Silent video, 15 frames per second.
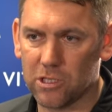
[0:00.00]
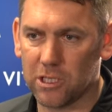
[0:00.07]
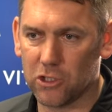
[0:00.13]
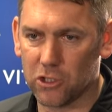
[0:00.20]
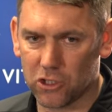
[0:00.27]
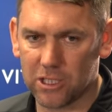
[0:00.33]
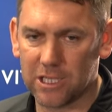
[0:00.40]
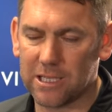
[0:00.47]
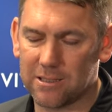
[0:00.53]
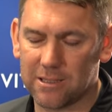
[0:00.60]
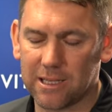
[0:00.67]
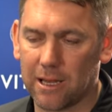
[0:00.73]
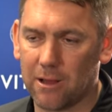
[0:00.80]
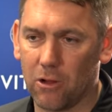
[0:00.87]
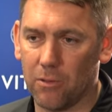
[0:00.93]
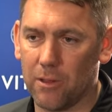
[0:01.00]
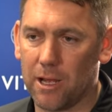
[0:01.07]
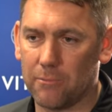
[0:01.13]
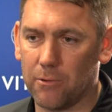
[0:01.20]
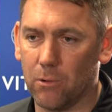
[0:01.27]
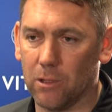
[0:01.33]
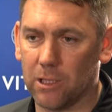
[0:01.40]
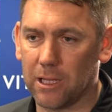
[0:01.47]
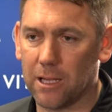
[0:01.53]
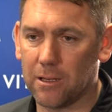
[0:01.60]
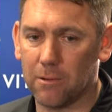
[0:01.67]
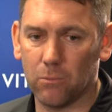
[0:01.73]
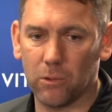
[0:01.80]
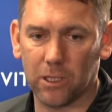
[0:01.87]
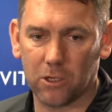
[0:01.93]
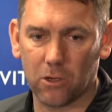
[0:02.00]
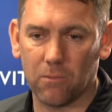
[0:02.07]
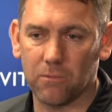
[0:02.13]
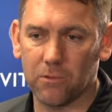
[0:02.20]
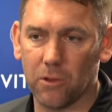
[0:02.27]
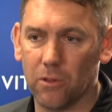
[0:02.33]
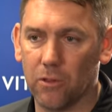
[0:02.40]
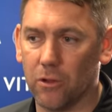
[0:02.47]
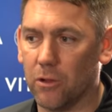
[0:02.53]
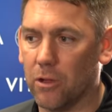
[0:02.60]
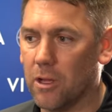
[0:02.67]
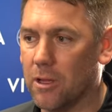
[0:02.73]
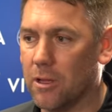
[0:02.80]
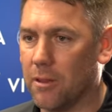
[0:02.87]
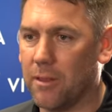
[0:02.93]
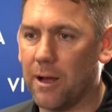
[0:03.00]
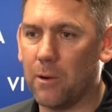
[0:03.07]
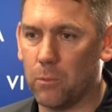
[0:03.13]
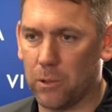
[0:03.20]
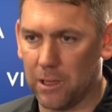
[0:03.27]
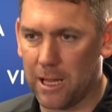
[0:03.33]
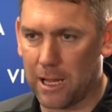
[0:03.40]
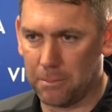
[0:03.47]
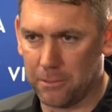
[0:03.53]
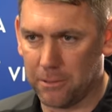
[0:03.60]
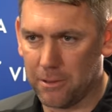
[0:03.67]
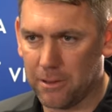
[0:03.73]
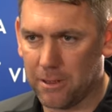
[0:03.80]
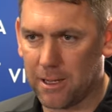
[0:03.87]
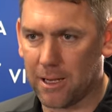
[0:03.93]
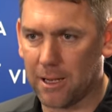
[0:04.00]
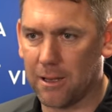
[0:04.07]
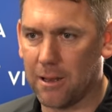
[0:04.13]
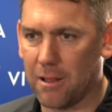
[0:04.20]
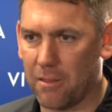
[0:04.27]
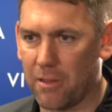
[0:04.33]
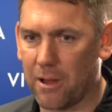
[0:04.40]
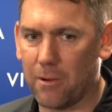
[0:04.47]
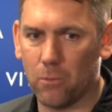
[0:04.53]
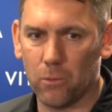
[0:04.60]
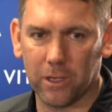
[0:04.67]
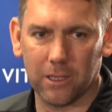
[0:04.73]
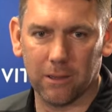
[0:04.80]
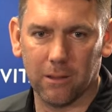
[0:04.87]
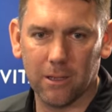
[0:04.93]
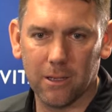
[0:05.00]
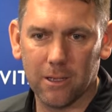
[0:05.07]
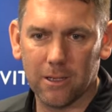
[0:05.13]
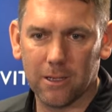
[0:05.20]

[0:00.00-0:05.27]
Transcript: He just needs to get on that roll again, and we're confident that that will happen, and that will